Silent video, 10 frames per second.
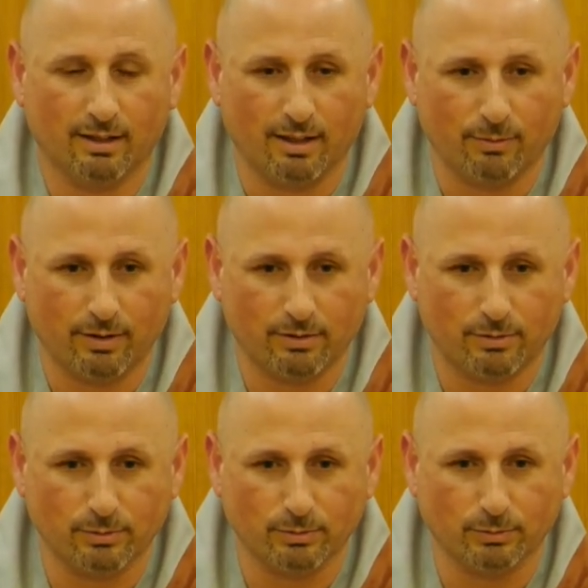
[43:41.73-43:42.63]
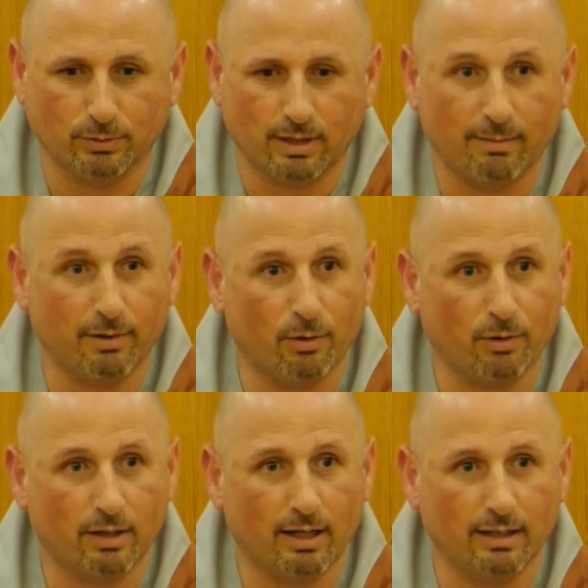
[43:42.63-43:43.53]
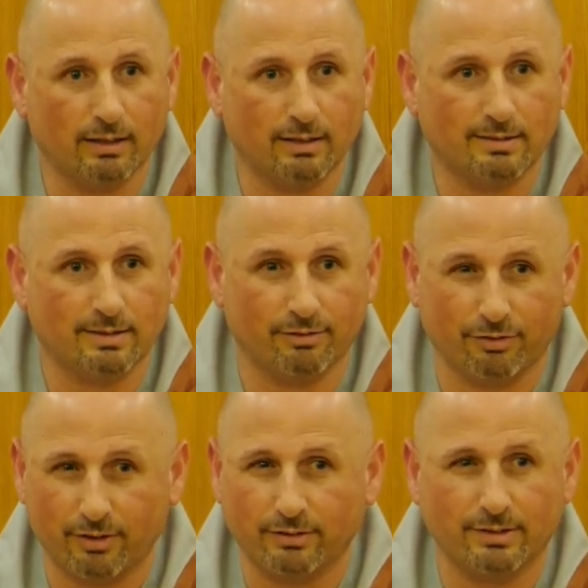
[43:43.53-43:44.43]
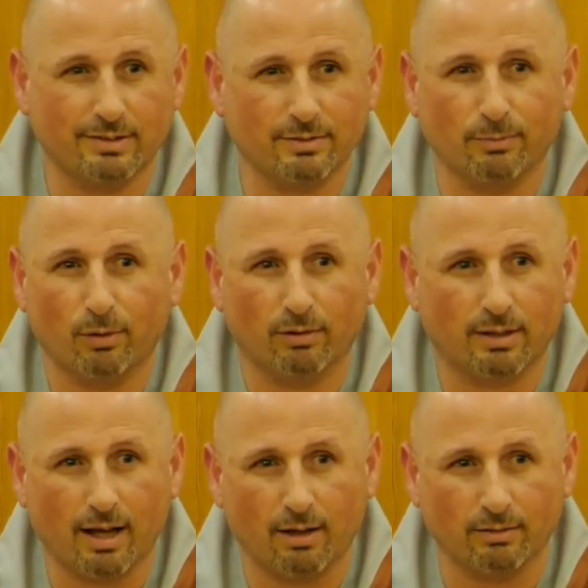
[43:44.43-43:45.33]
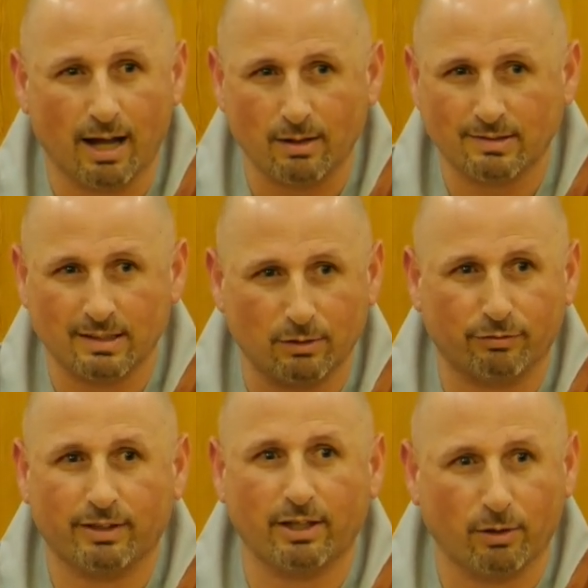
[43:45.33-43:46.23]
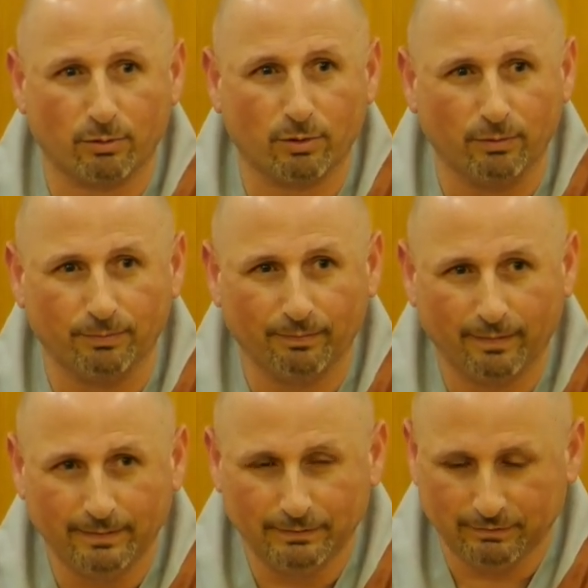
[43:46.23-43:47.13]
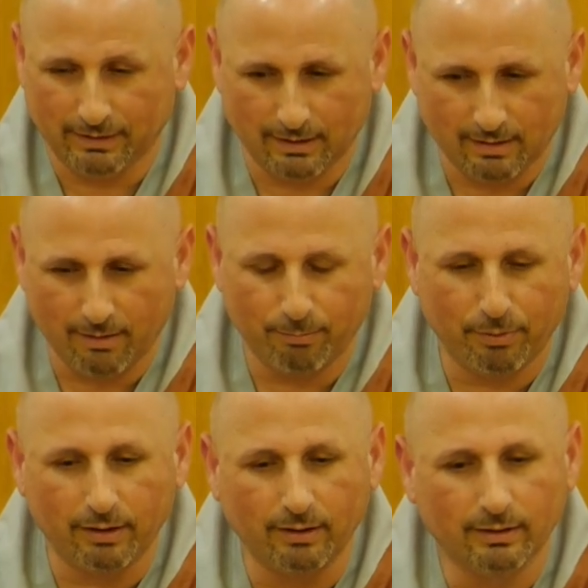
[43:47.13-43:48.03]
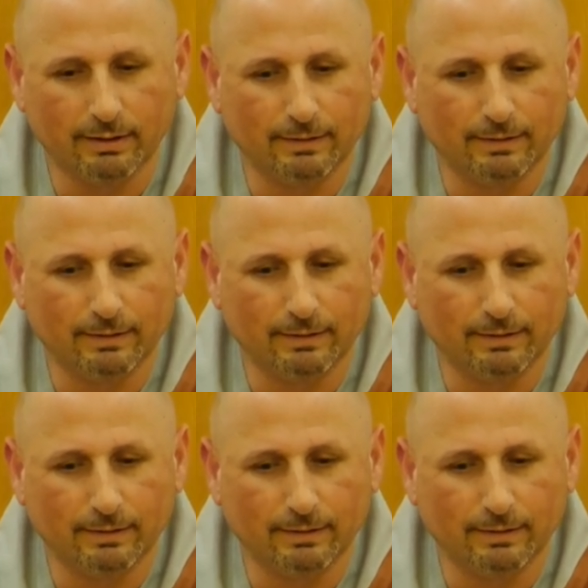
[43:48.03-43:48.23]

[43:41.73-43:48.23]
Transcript: I went to Kameoka. It's a very small town outside of Kyoto in a temple.